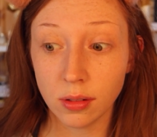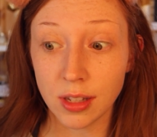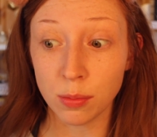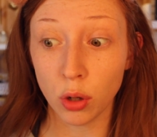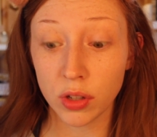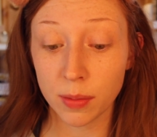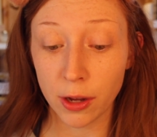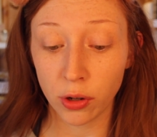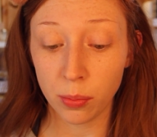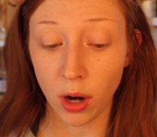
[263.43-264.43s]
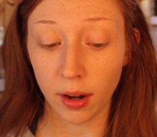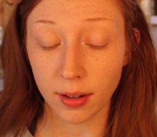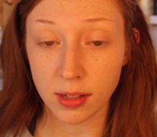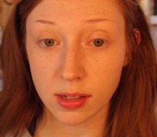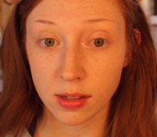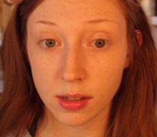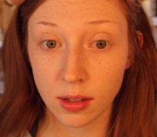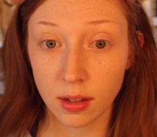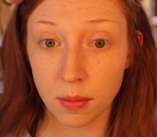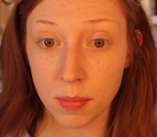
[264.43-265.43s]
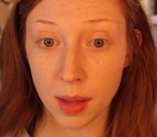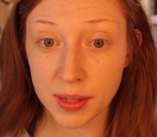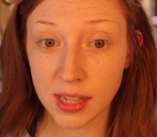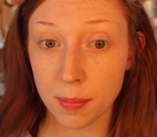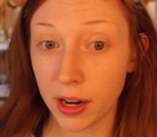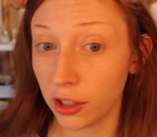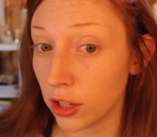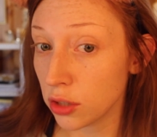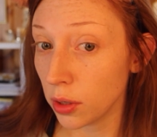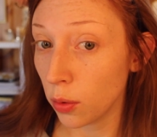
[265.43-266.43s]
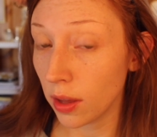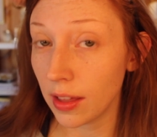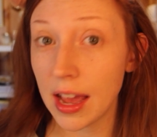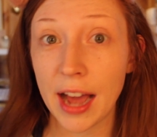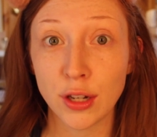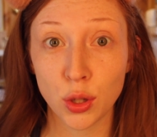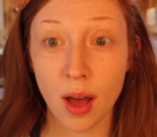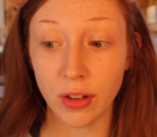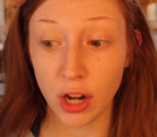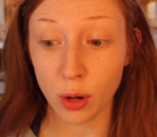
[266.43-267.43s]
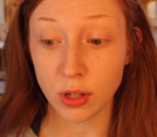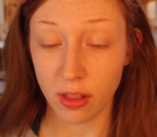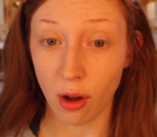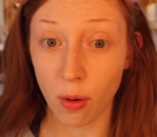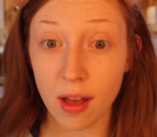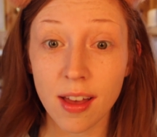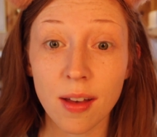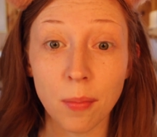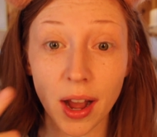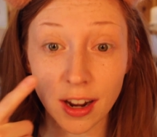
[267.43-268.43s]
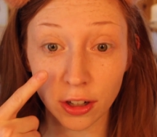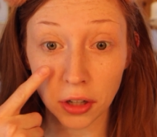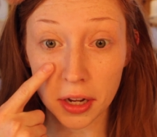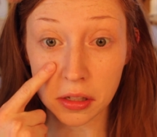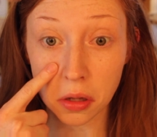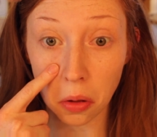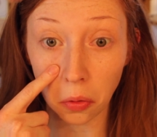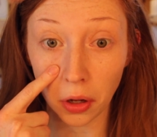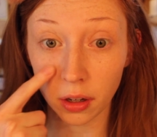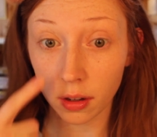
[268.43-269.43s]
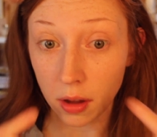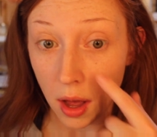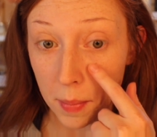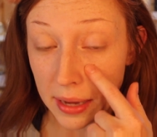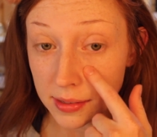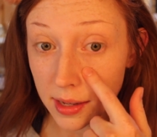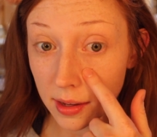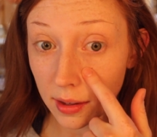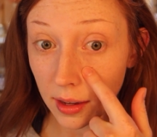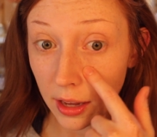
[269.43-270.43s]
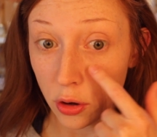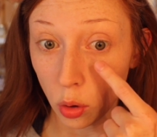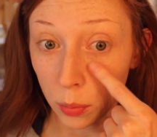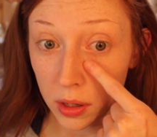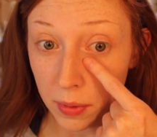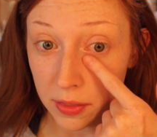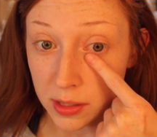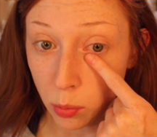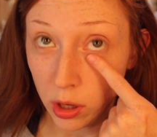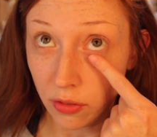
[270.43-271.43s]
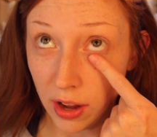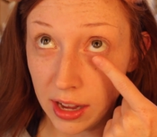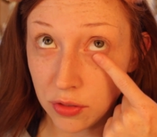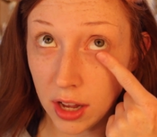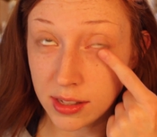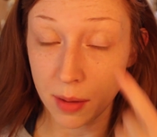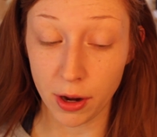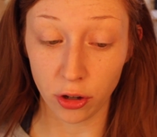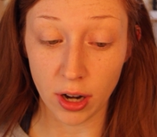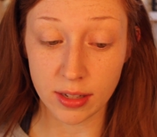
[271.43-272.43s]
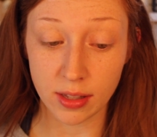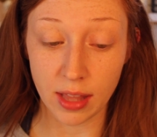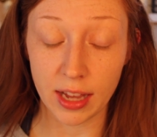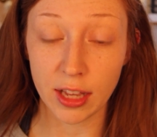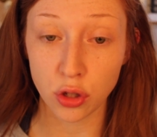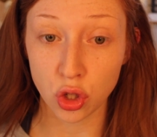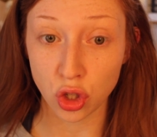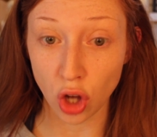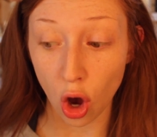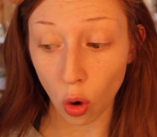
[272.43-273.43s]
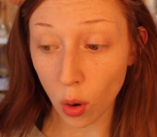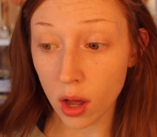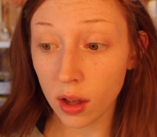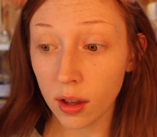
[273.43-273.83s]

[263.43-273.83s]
is move into my cream products, maybe set my under eyes really quickly. I do have a note though. My under eyes look amazing, and normally by this point, if I have not set my under eyes, they get so